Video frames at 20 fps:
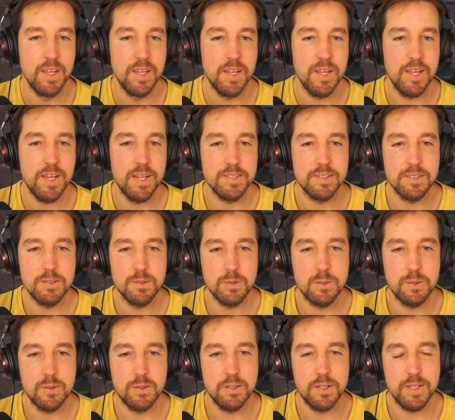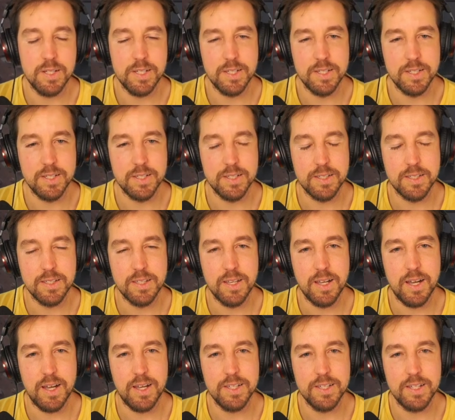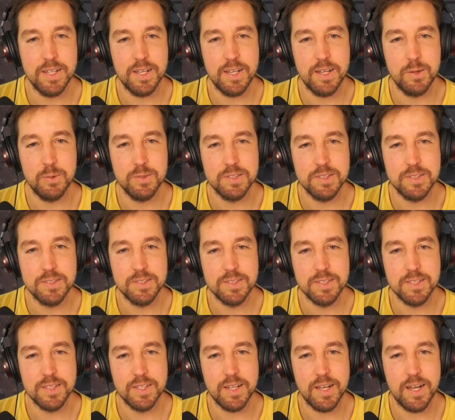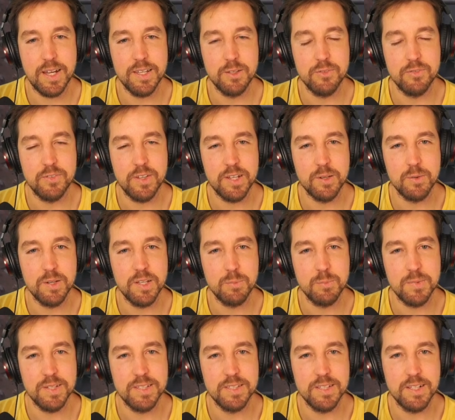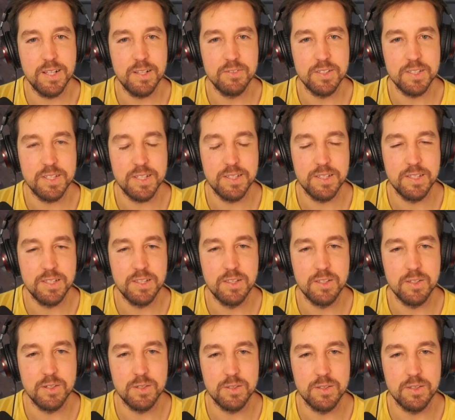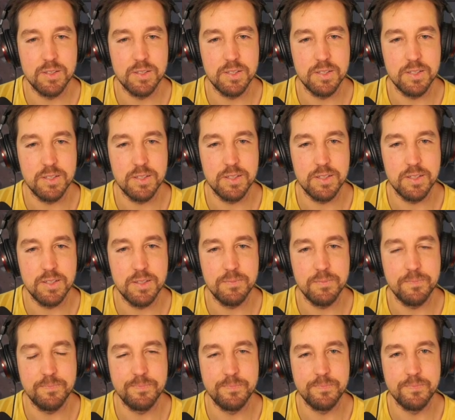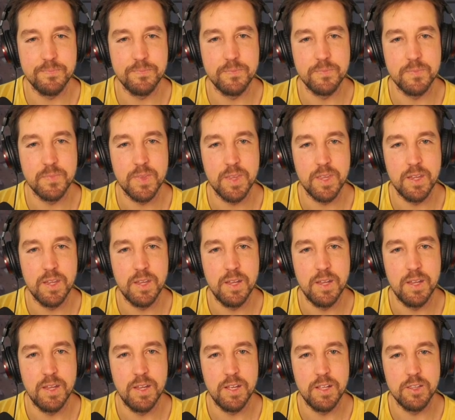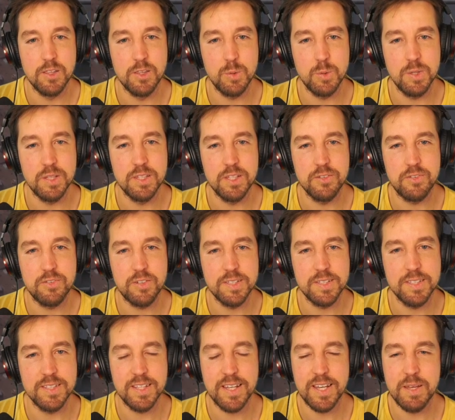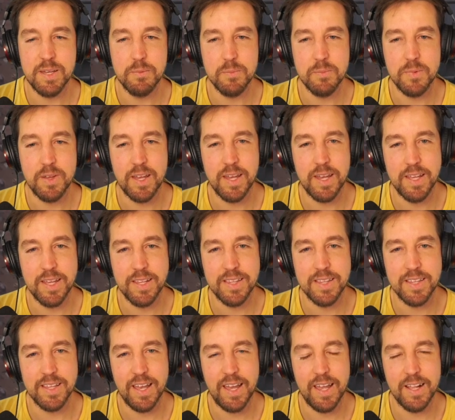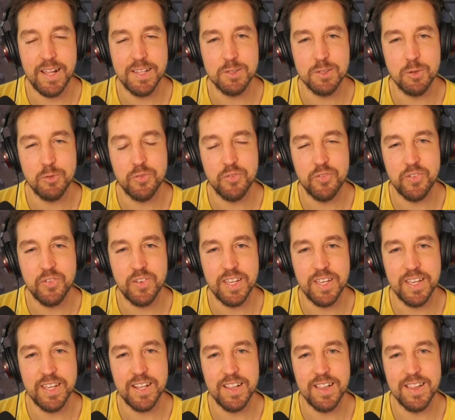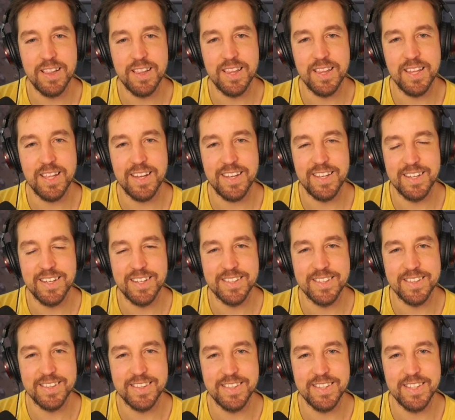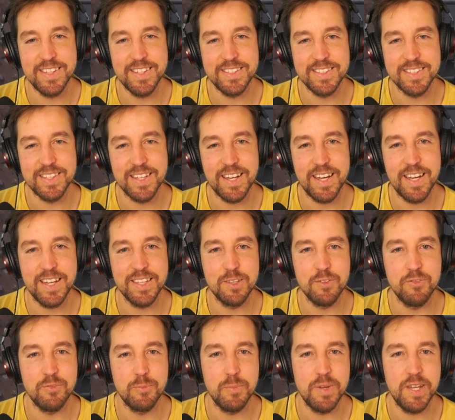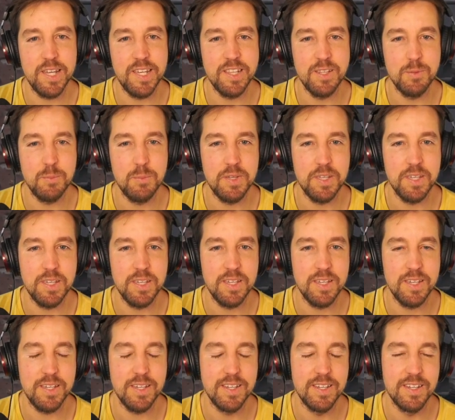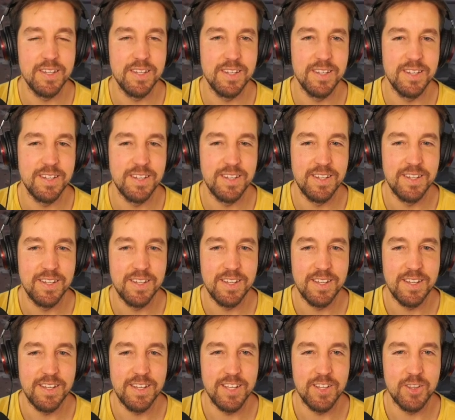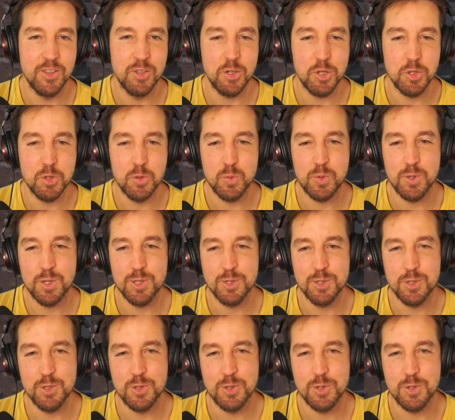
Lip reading: Yeah, so like I was kind of angry at myself that I did not do it the first time, and I also feel like this kind of made me not want